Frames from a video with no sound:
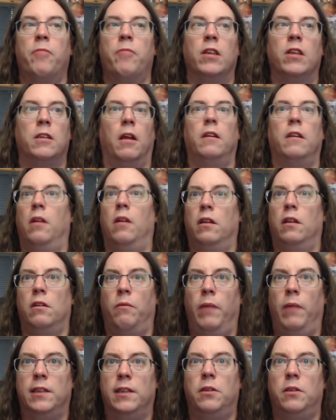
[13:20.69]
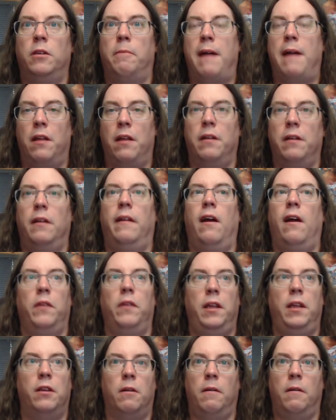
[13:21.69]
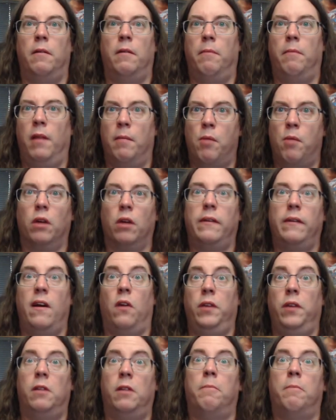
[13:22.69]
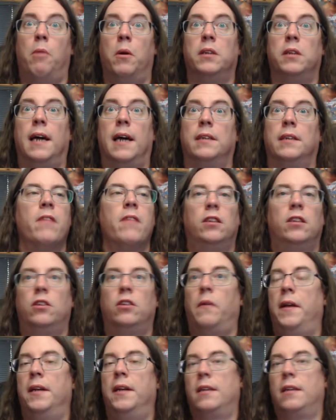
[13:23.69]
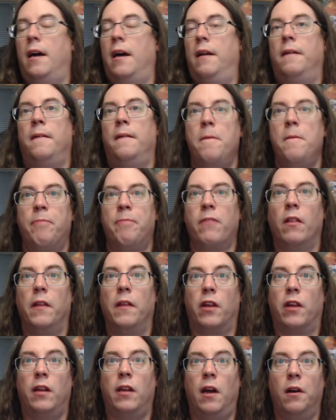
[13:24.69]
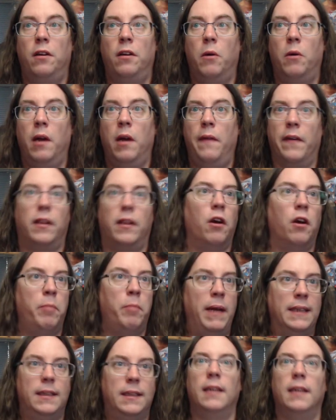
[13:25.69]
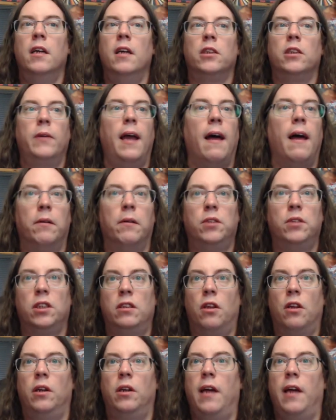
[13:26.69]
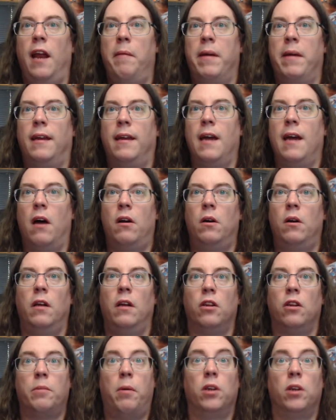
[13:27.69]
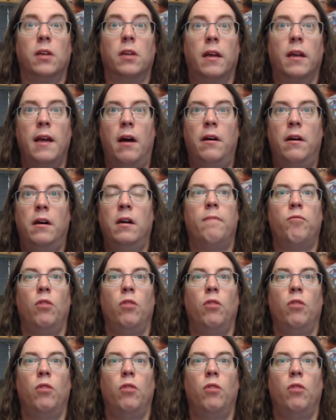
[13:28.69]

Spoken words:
Like the ranger and the paladin, they all need the monk, they all need their bonus actions. So they just kind of let the cleric do it, and the cleric made sense. So yeah, that was just another dynamic encounter, another puzzle encounter.